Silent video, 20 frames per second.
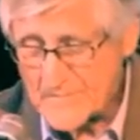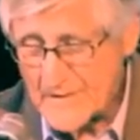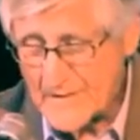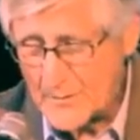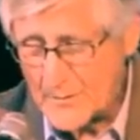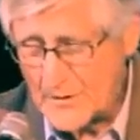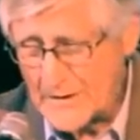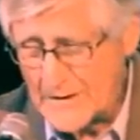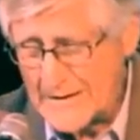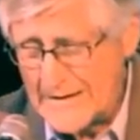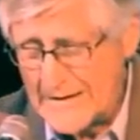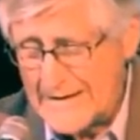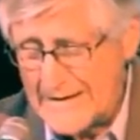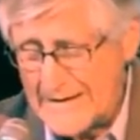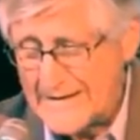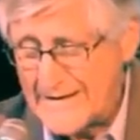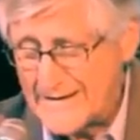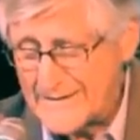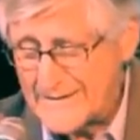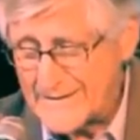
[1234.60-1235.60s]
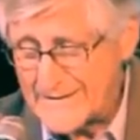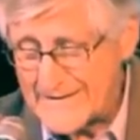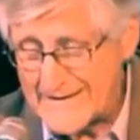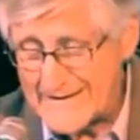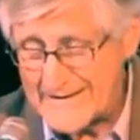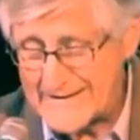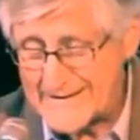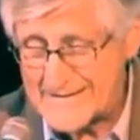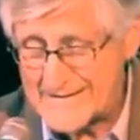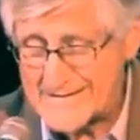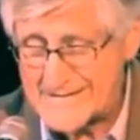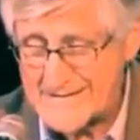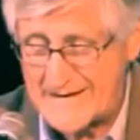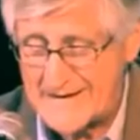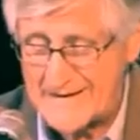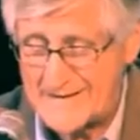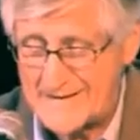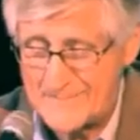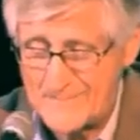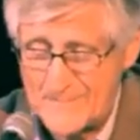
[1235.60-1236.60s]
Well, the other thing is
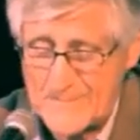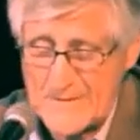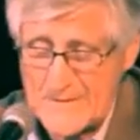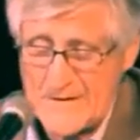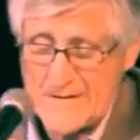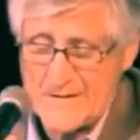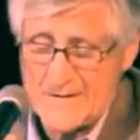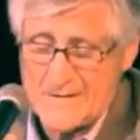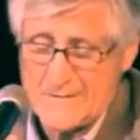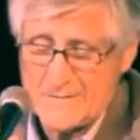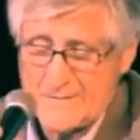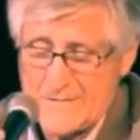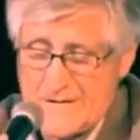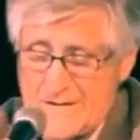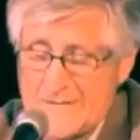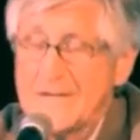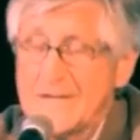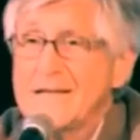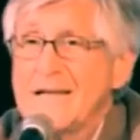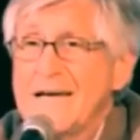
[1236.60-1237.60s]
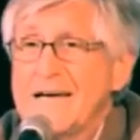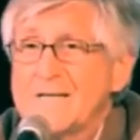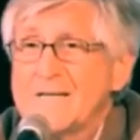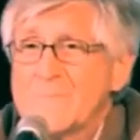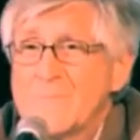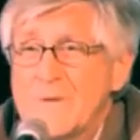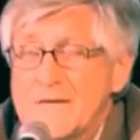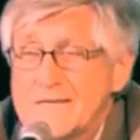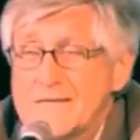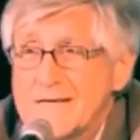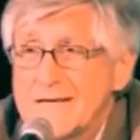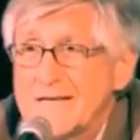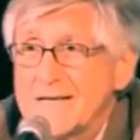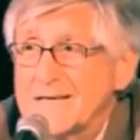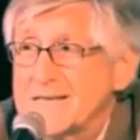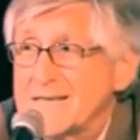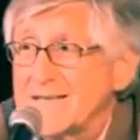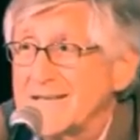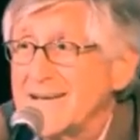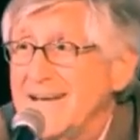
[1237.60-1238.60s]
um, uh, the, the, last piece of
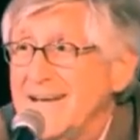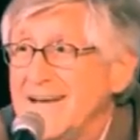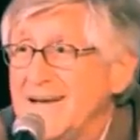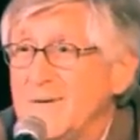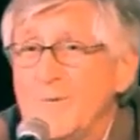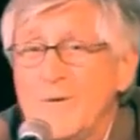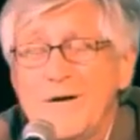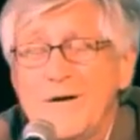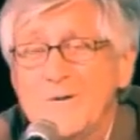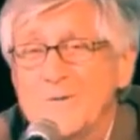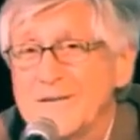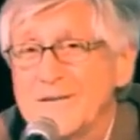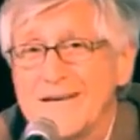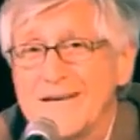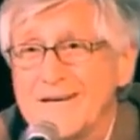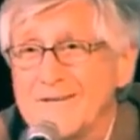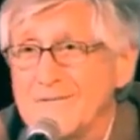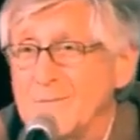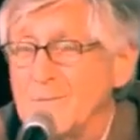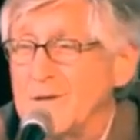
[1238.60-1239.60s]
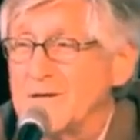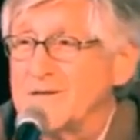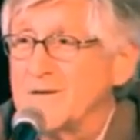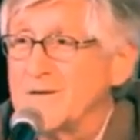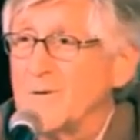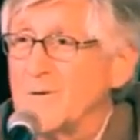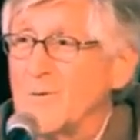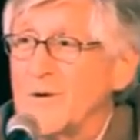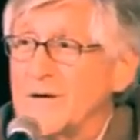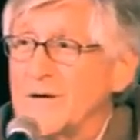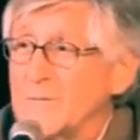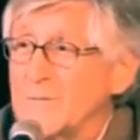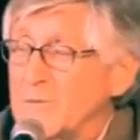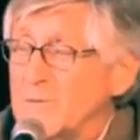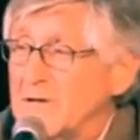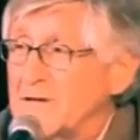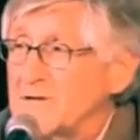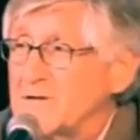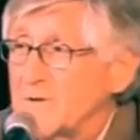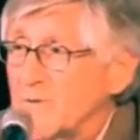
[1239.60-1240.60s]
this, and we don't think of it much in New England,
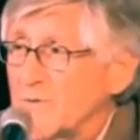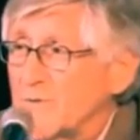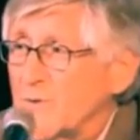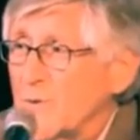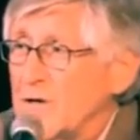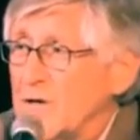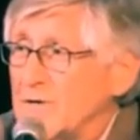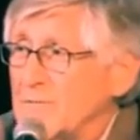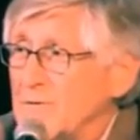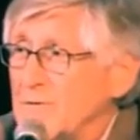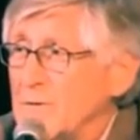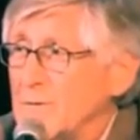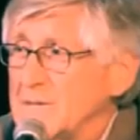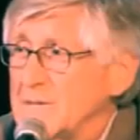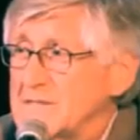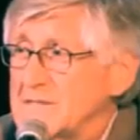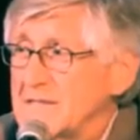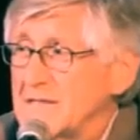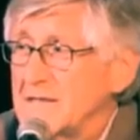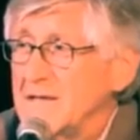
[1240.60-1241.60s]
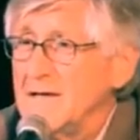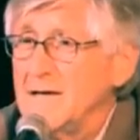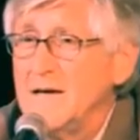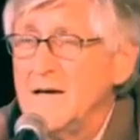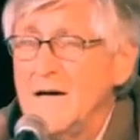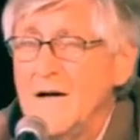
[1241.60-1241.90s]
but it's earthquake frequency.